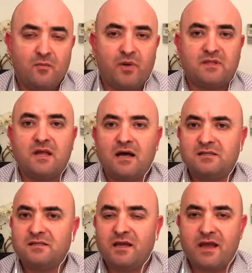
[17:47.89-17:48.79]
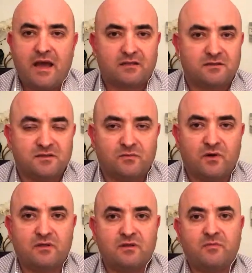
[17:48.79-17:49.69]
but non state actors,
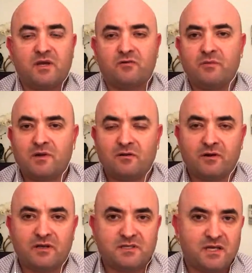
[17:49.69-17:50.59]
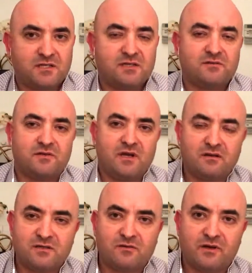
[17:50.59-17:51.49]
whether they be criminal organizations or
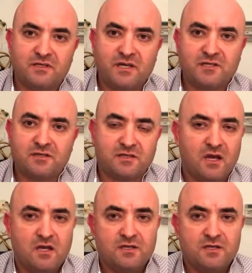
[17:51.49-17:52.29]
terrorist organizations.